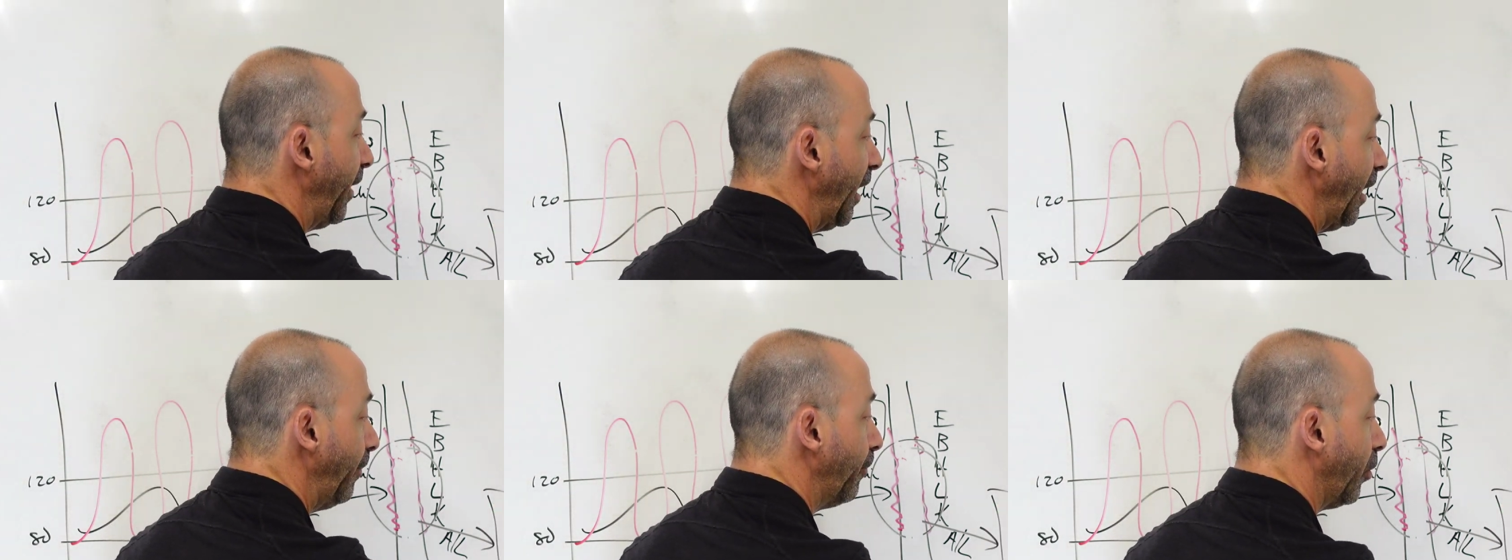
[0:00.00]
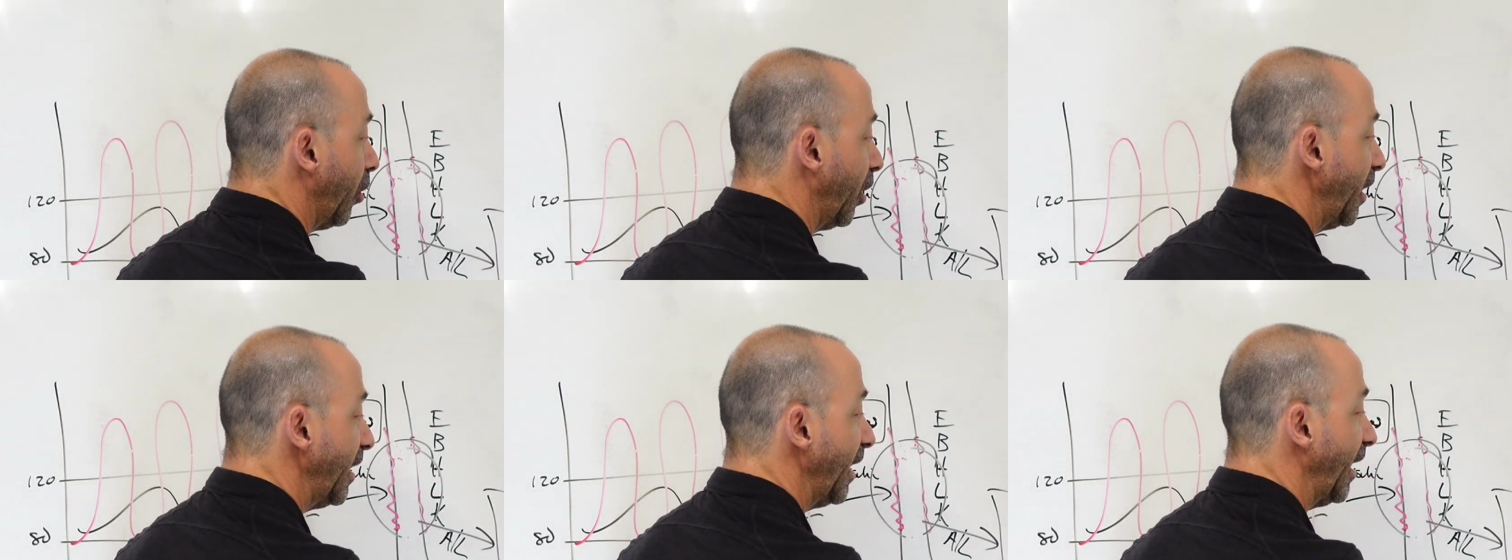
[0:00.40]
be
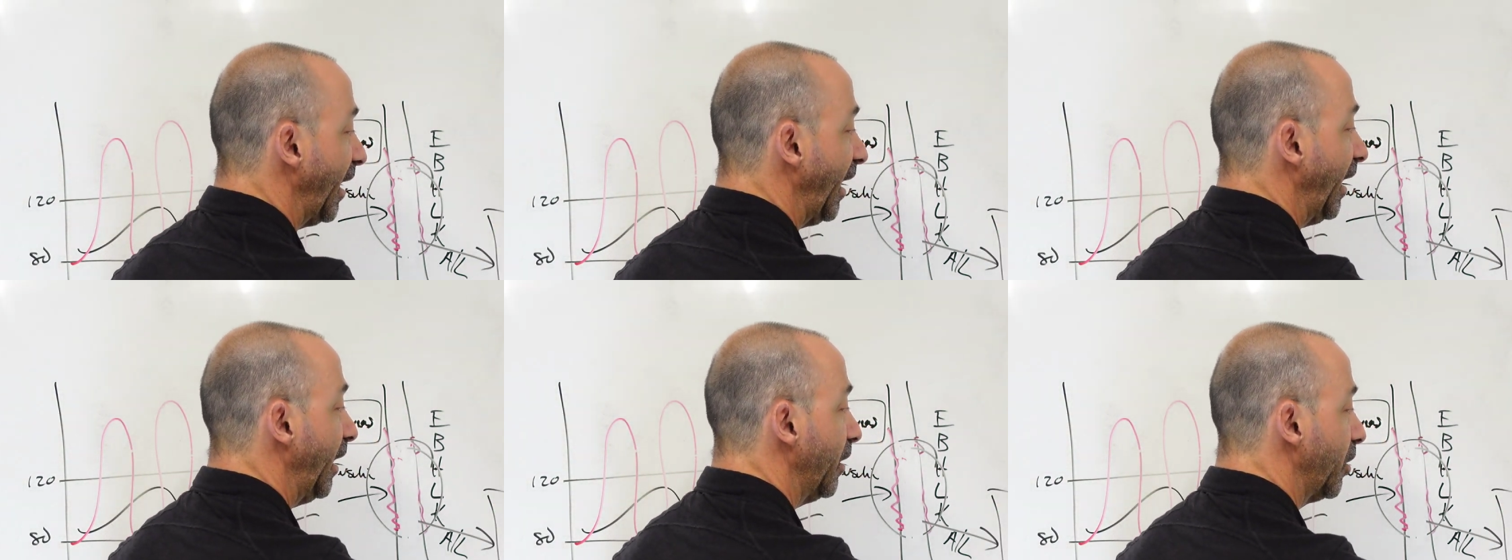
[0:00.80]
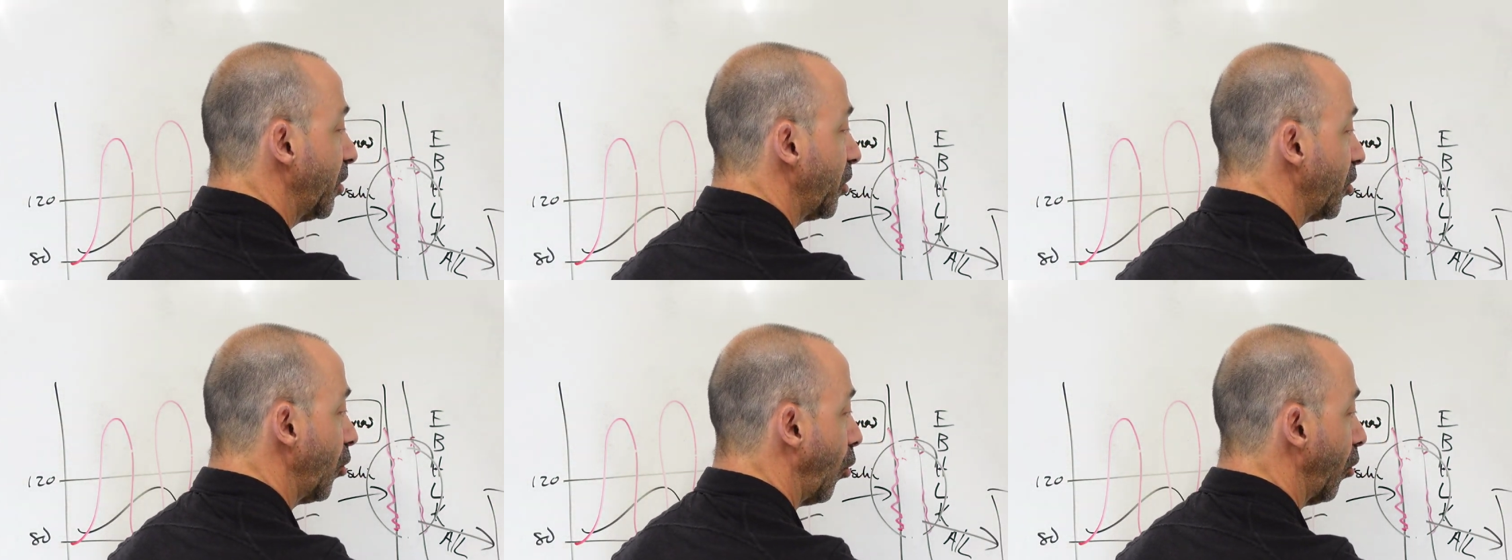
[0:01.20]
put in
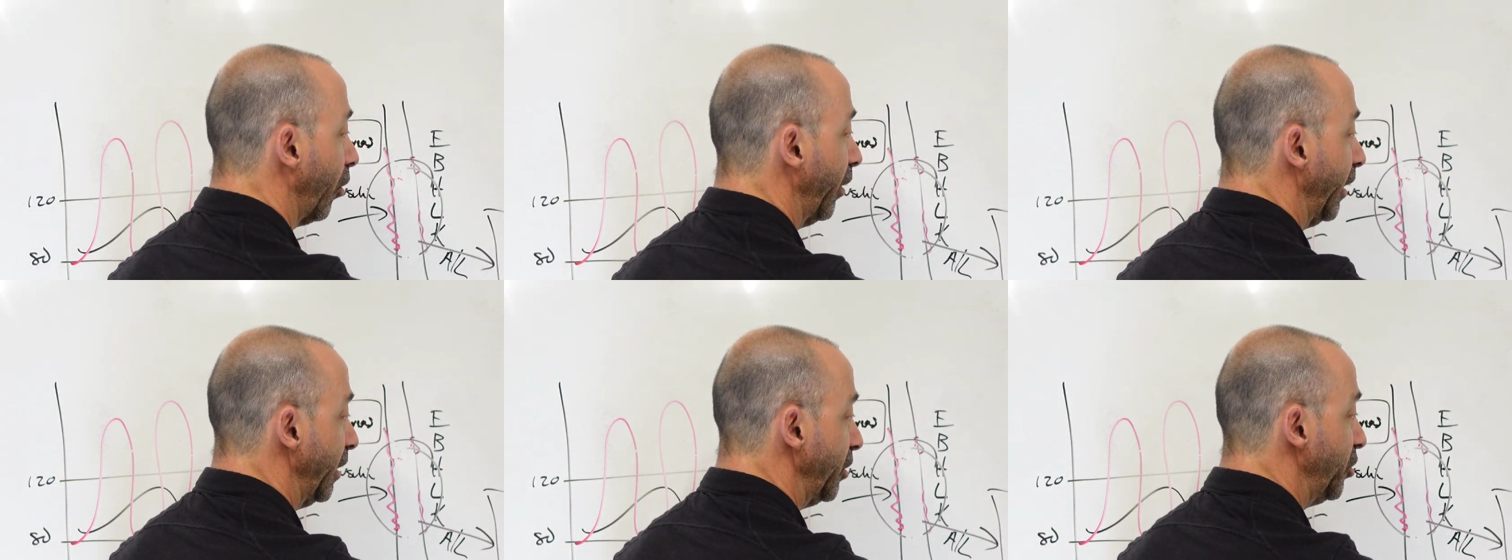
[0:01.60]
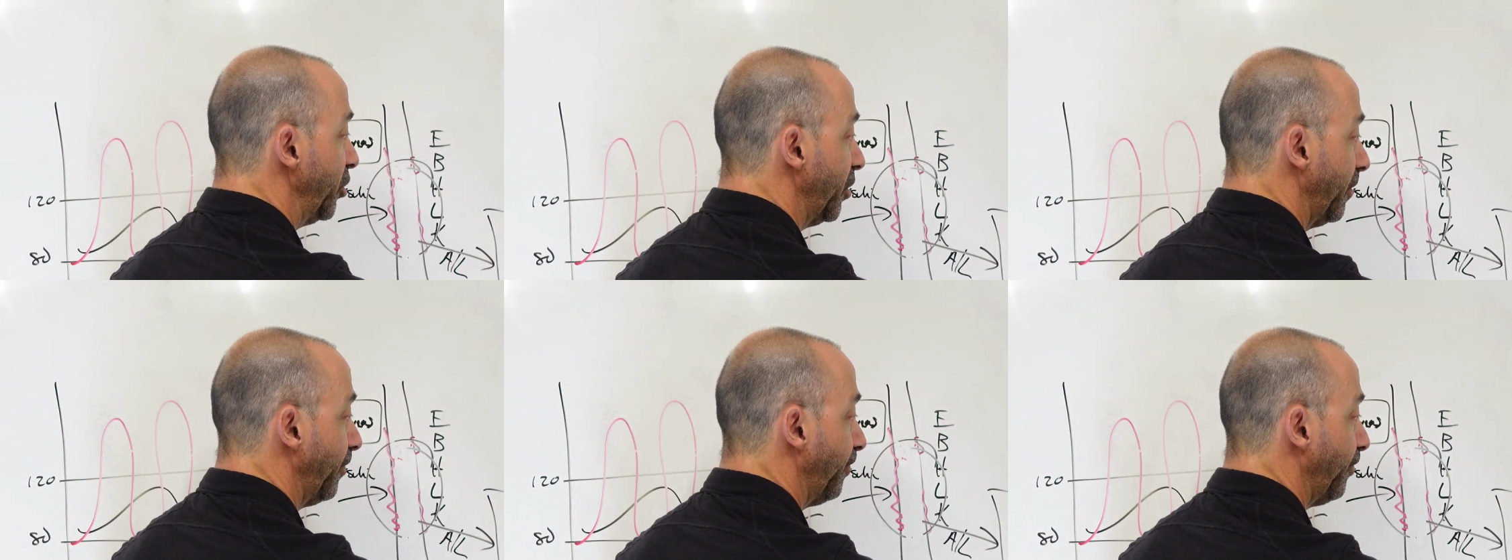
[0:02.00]
storage.